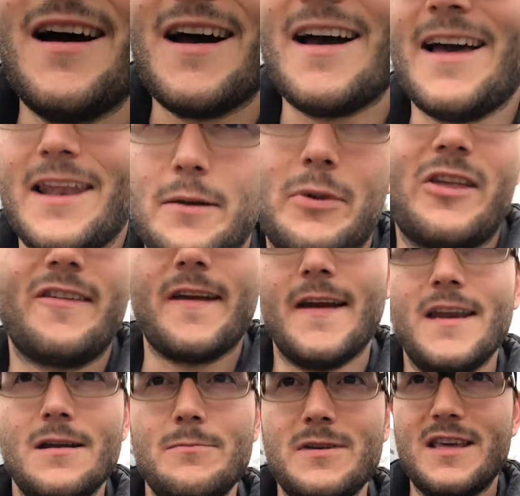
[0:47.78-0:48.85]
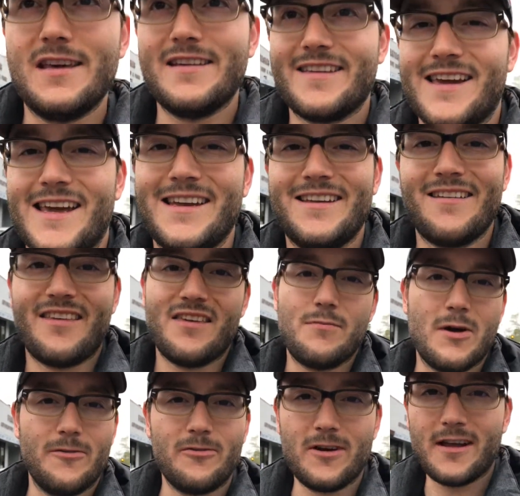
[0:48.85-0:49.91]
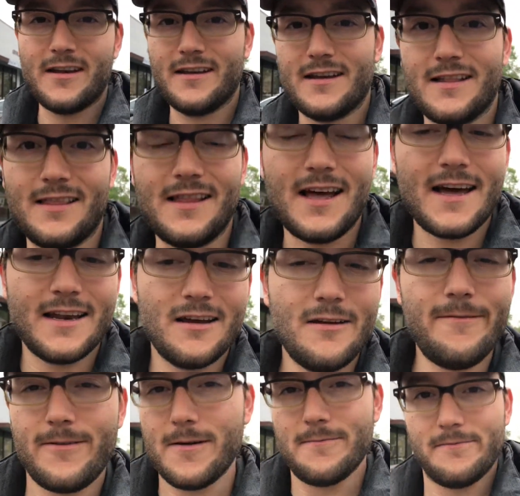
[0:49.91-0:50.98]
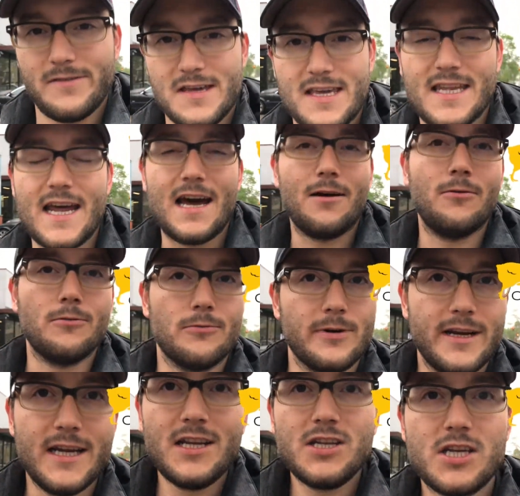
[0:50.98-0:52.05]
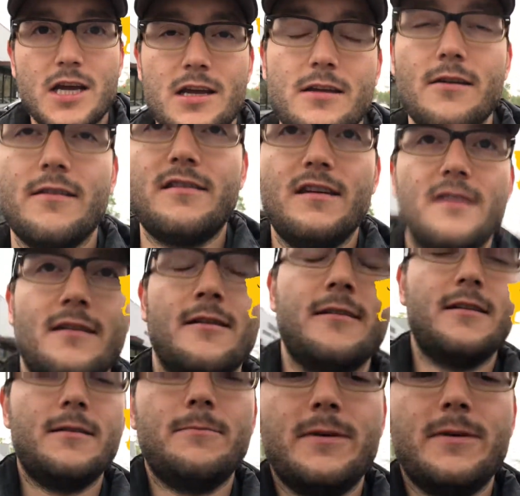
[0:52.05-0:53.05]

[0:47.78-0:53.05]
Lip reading: And I'm excited because I get to see my friend Alana from Vegan Outreach. You'll see her in a